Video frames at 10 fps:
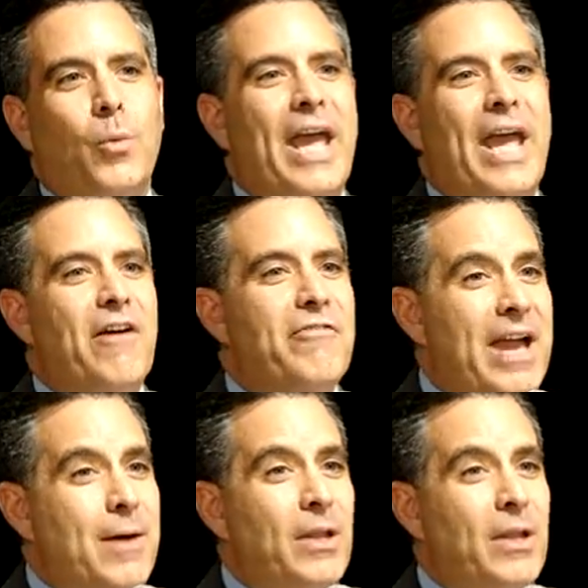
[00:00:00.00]
We have
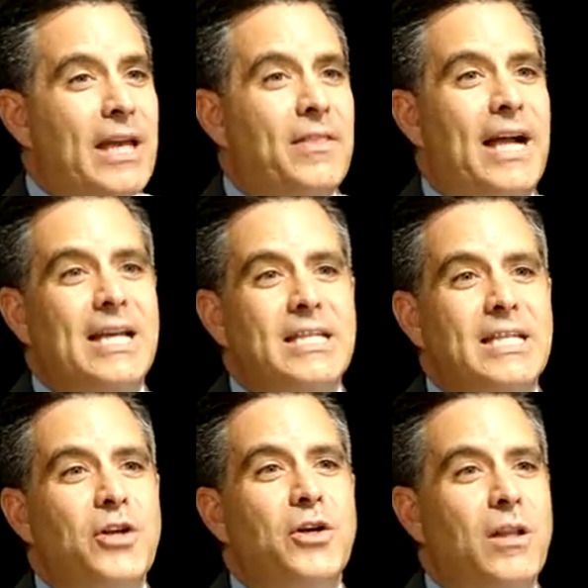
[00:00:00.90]
family that
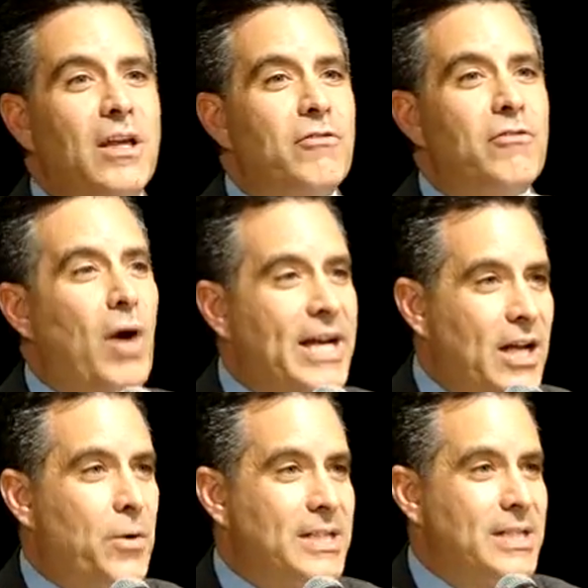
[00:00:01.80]
continue to live right
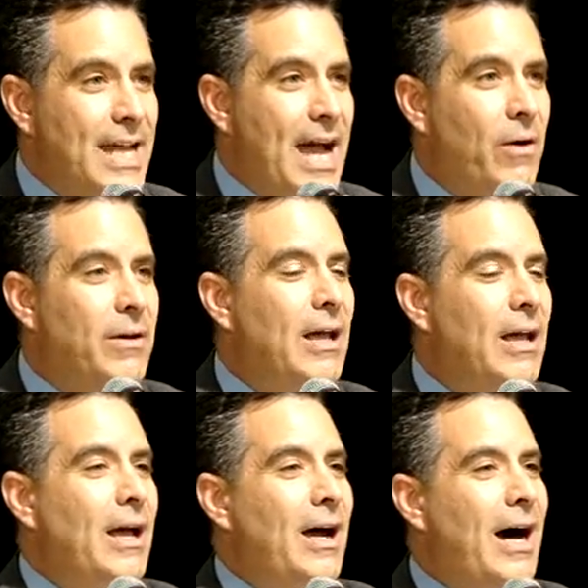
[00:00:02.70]
here in town.
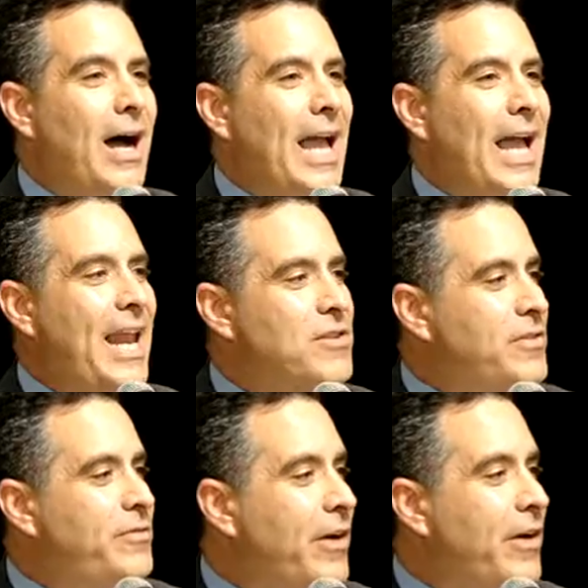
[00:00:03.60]
And
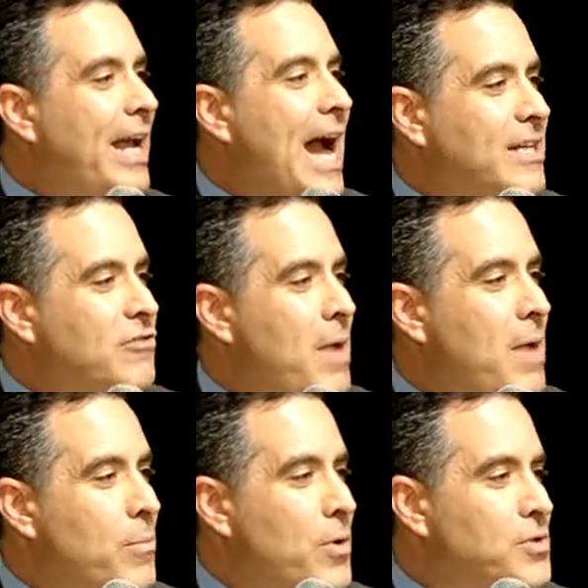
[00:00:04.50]
as very active
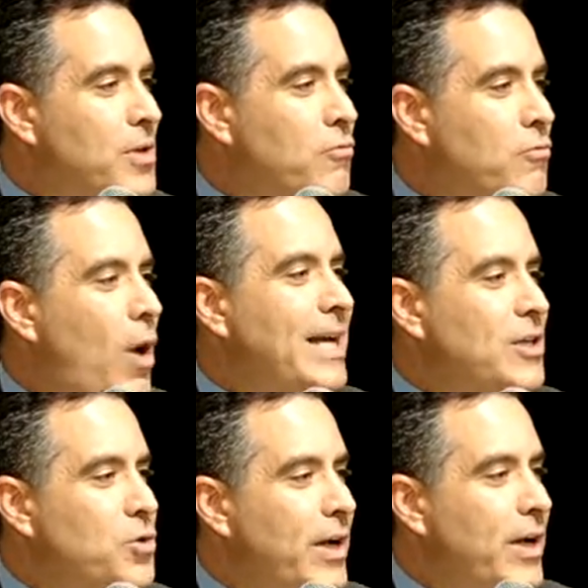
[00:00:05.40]
members of
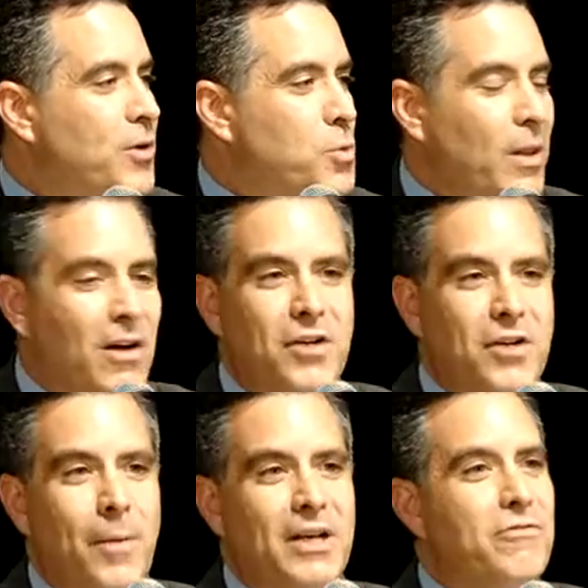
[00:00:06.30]
Winding Trails, we love
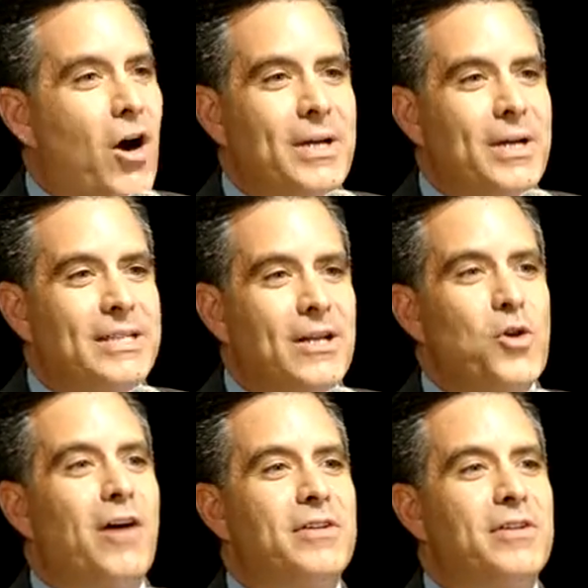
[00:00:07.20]
coming to Farmington as
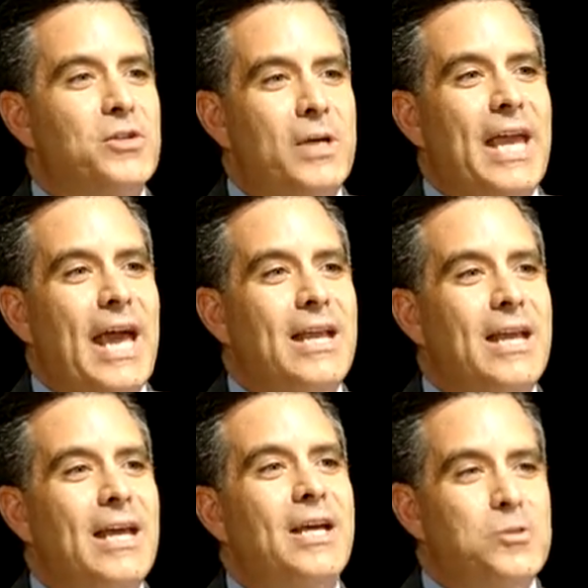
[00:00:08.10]
often as we can,
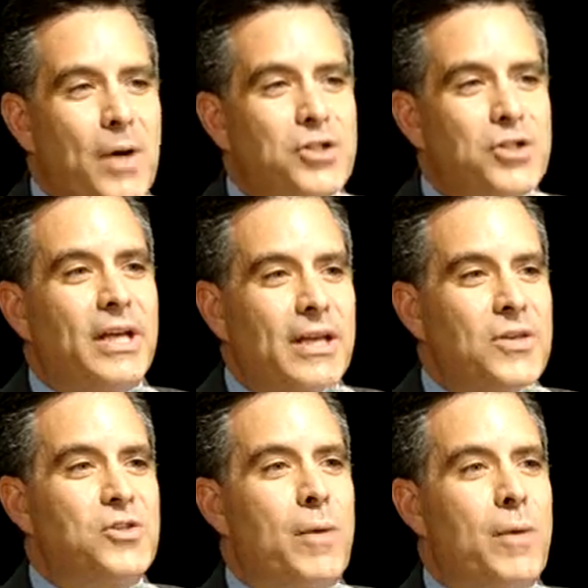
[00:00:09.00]
especially
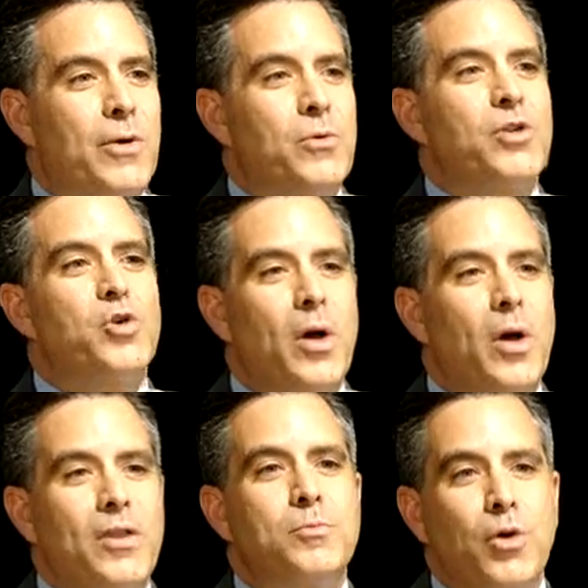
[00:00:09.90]
in the summer, to
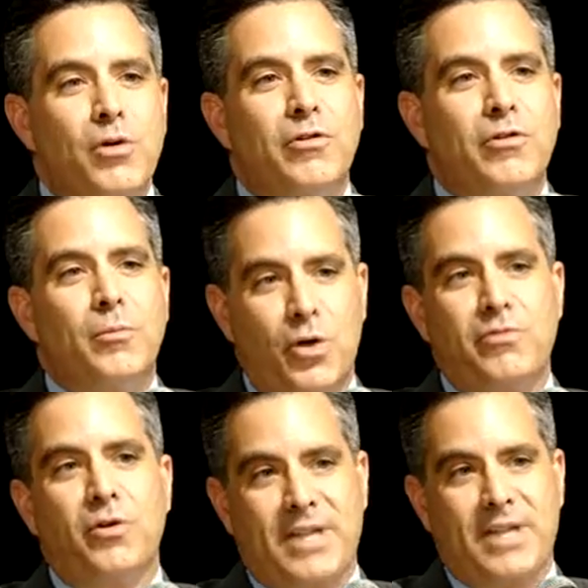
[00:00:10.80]
enjoy this beautiful,
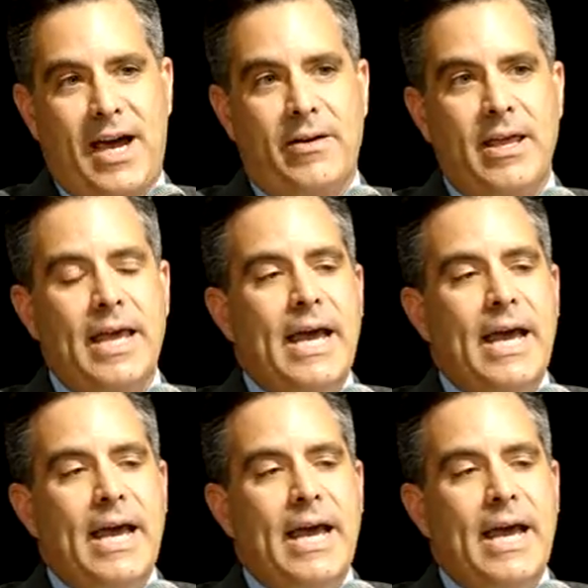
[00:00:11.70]
beautiful town.